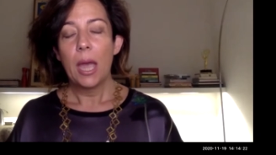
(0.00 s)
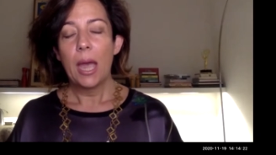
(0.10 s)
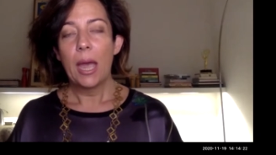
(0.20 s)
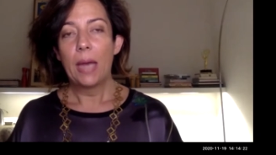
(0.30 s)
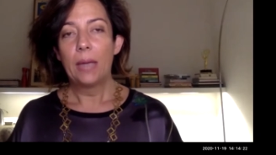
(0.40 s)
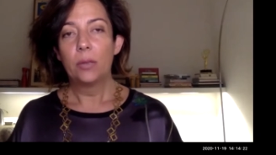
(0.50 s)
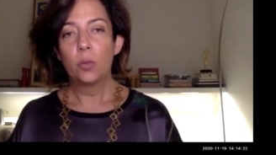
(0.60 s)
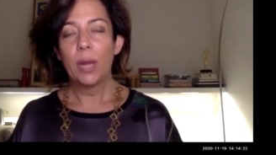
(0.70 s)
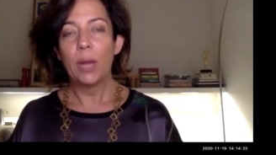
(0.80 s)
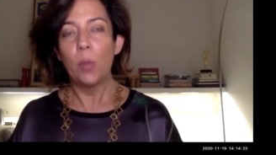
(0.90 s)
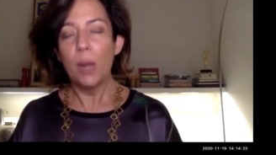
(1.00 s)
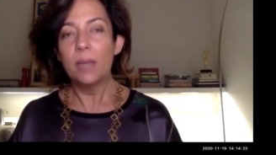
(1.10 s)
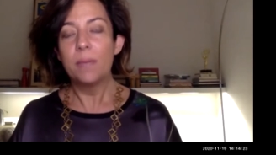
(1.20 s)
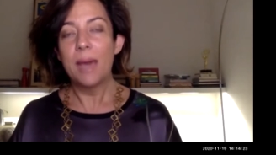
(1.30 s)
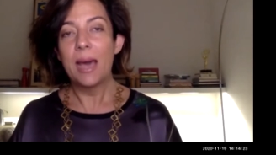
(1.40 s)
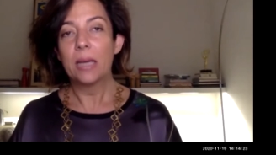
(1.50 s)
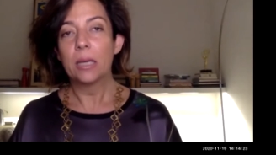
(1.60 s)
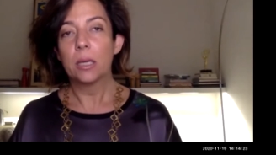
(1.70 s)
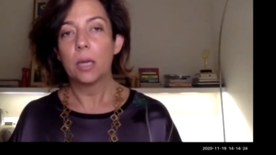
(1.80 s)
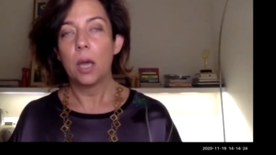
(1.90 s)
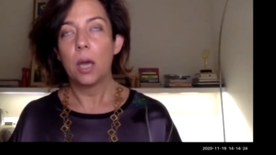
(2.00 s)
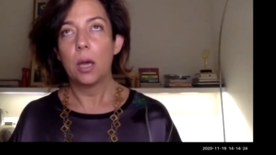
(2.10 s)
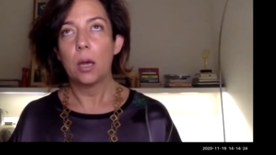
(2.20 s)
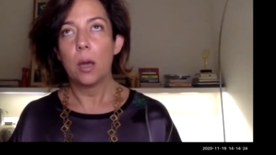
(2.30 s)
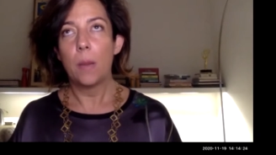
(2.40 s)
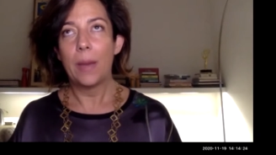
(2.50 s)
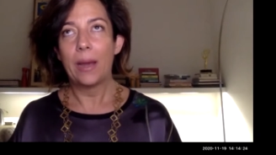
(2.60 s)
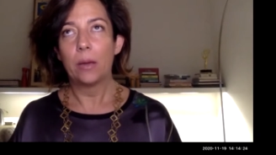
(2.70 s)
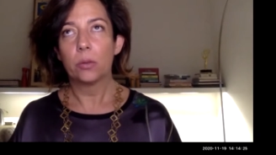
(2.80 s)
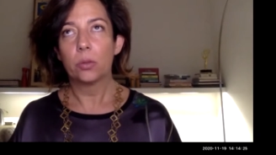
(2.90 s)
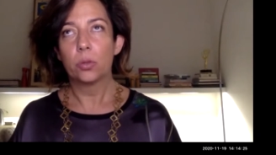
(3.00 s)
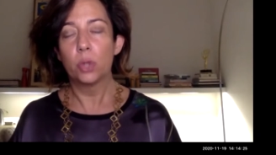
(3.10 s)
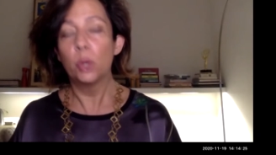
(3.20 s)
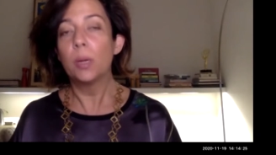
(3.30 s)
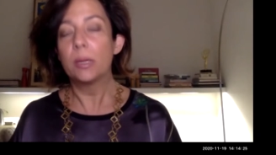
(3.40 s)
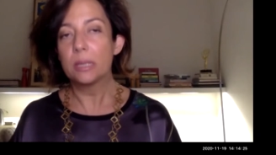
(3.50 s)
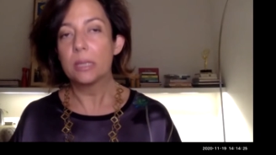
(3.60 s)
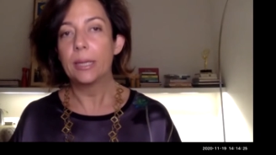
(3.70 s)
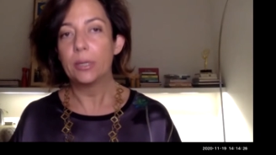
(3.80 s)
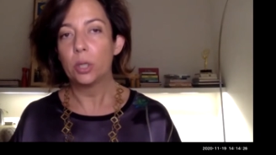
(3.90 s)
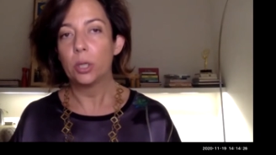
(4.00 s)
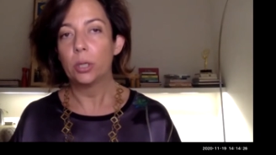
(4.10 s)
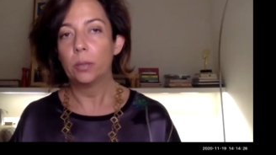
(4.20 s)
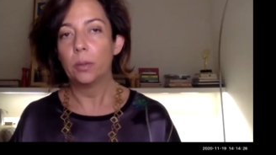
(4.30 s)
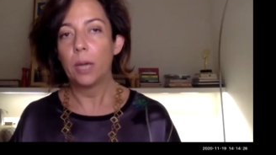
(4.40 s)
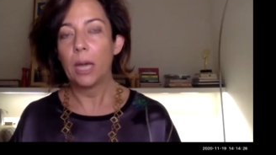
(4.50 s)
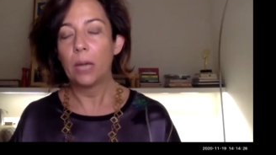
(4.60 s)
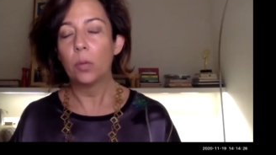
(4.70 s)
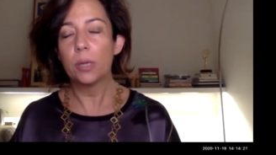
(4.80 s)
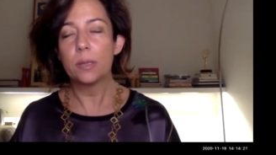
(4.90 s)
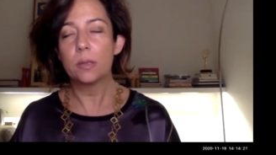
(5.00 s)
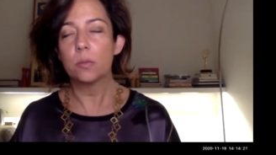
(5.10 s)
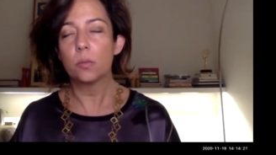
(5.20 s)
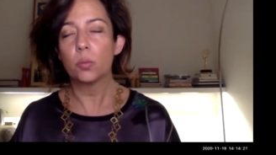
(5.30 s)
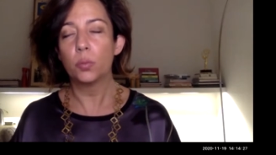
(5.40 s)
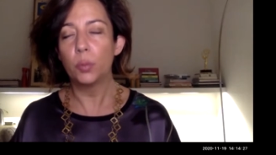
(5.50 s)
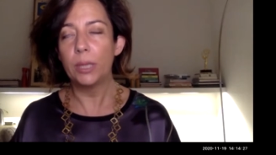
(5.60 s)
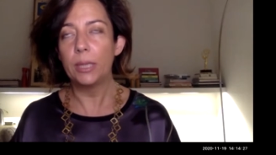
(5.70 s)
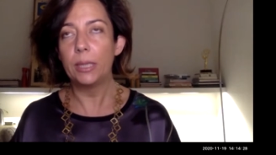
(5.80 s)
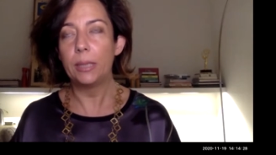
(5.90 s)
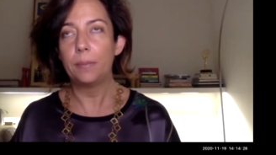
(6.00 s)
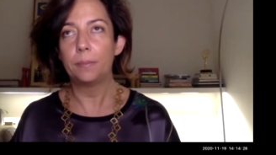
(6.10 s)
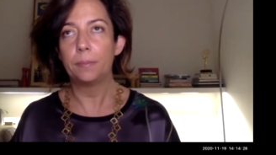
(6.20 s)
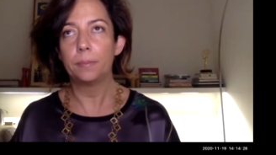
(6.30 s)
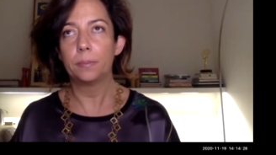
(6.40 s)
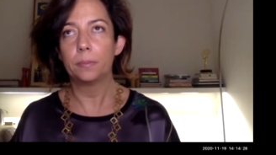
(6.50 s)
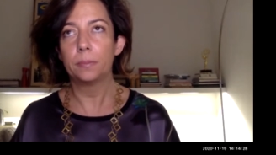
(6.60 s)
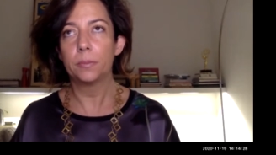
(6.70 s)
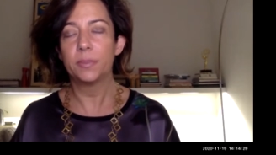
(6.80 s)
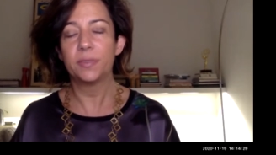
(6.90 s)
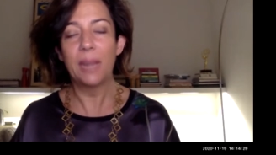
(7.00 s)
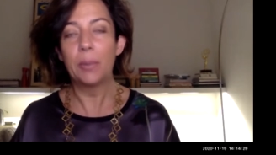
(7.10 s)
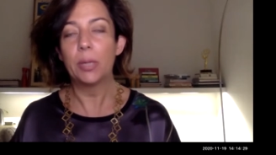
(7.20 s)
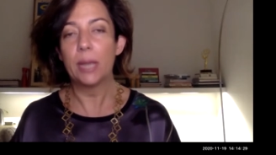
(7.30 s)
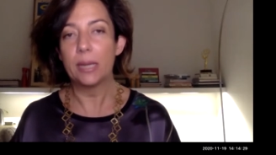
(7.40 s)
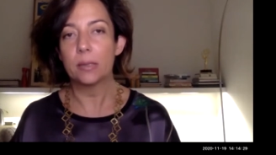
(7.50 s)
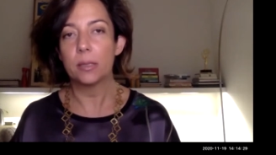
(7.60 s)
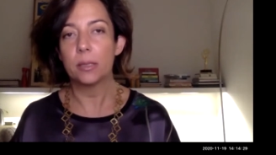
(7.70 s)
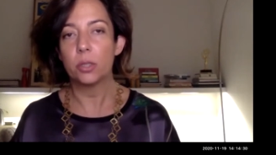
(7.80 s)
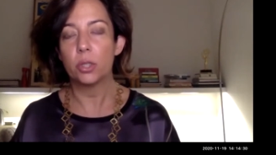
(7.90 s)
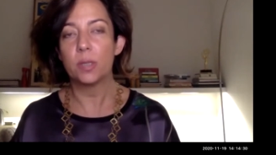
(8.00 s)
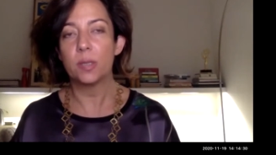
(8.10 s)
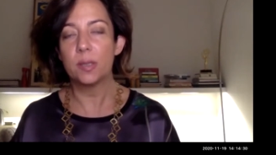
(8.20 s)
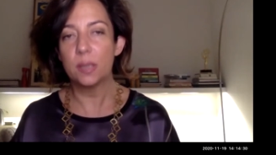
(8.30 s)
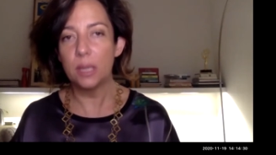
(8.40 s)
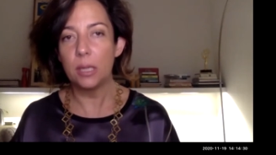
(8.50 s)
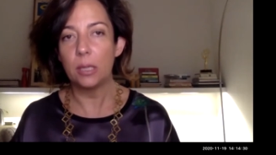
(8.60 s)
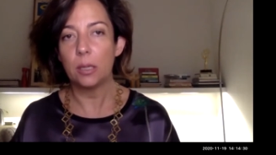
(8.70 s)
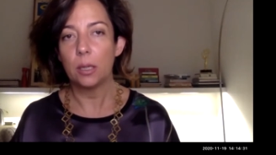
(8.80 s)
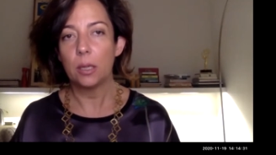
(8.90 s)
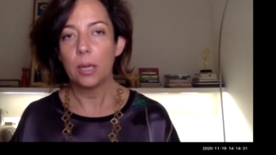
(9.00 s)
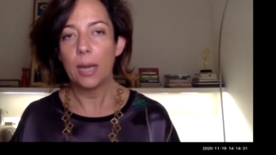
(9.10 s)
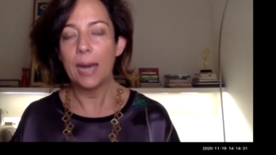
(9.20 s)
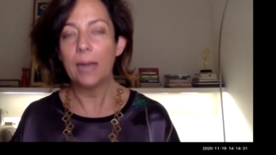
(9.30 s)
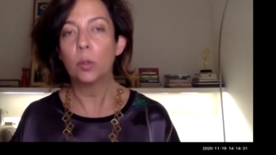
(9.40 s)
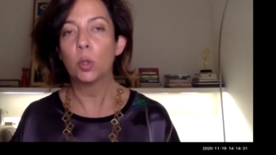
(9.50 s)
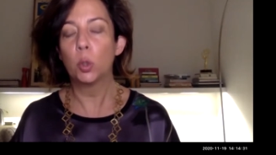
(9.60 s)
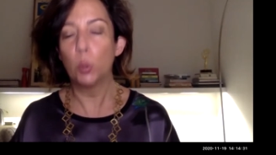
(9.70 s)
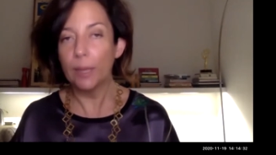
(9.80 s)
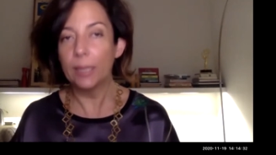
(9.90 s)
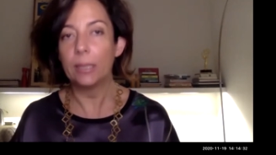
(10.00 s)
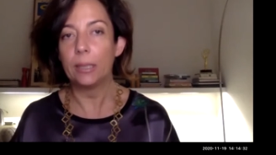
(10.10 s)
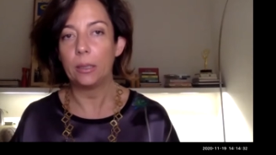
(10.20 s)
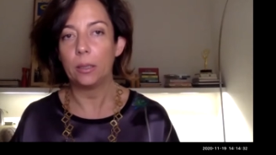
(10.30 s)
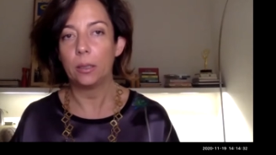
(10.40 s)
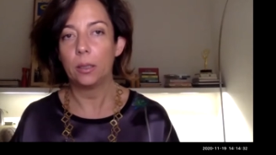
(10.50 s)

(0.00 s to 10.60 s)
And when I went back about 2 months later, I was really flabbergasted to see how quickly